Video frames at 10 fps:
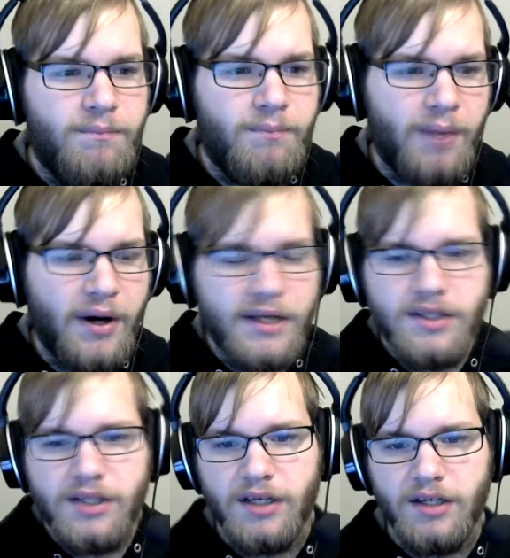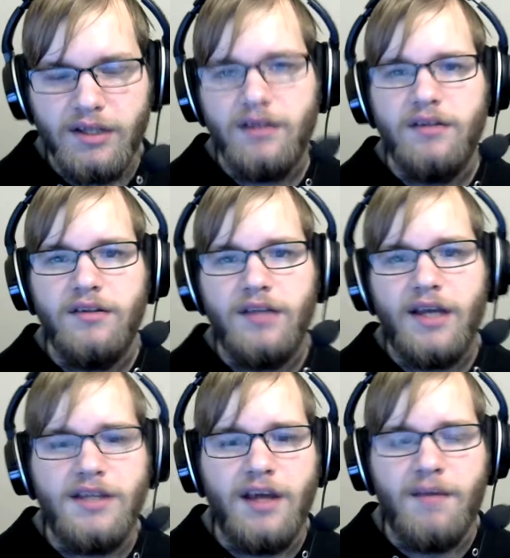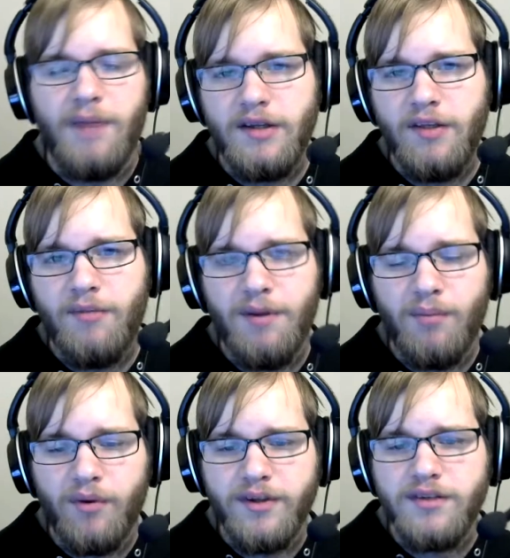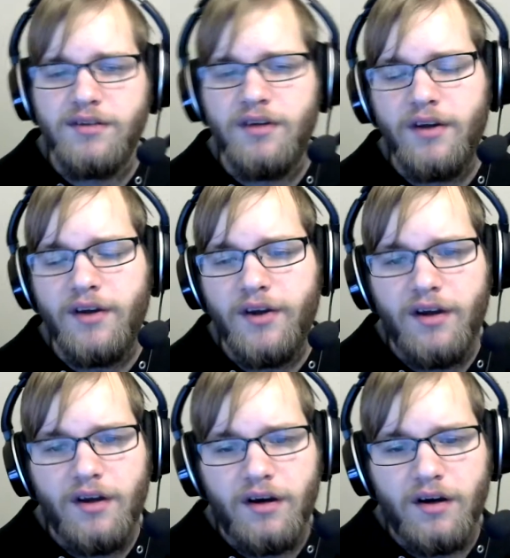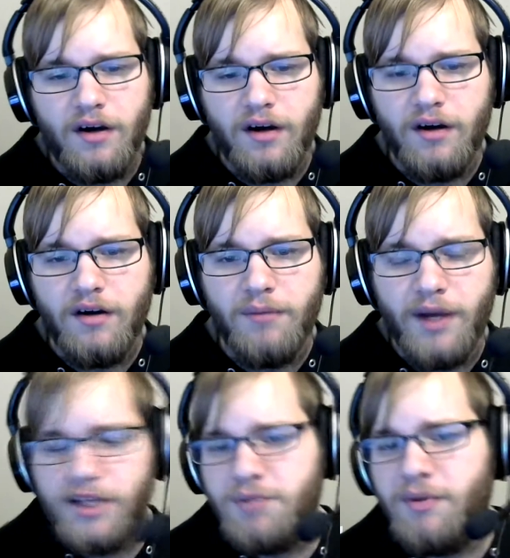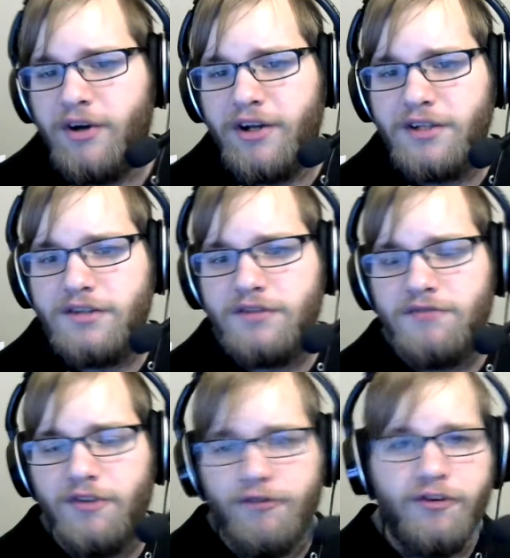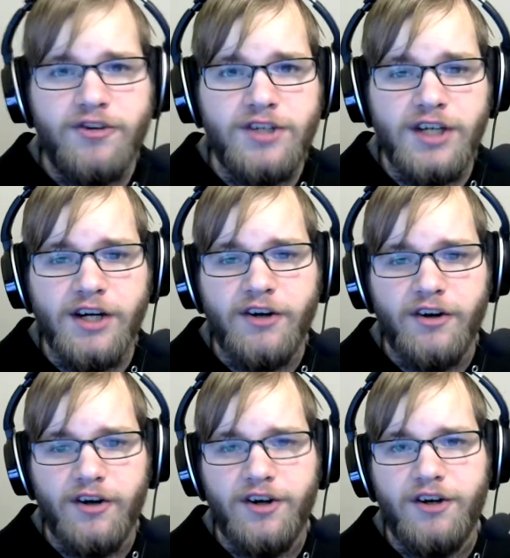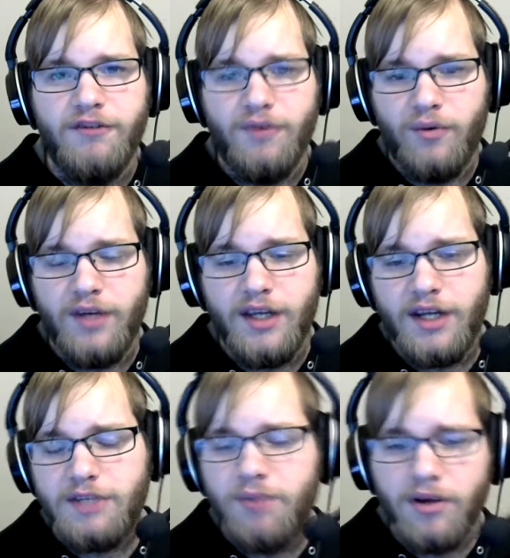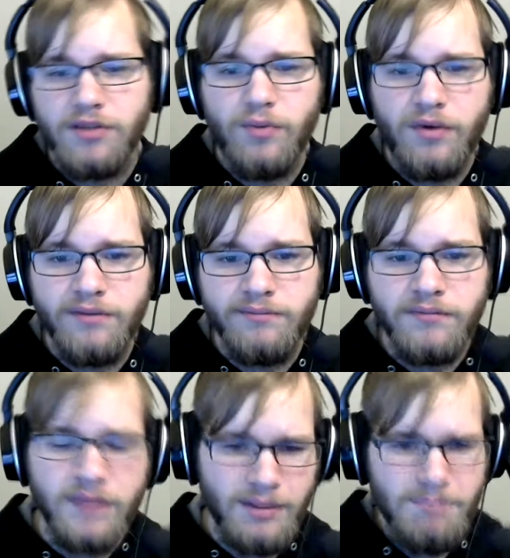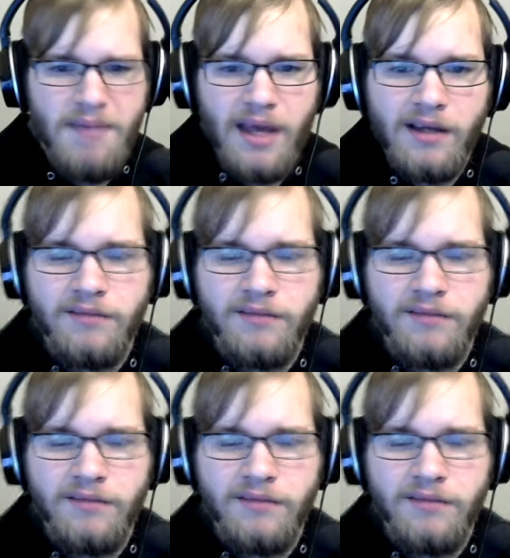But, like I said, back to the main points. My experience for the first year of owning an Xbox One, meh.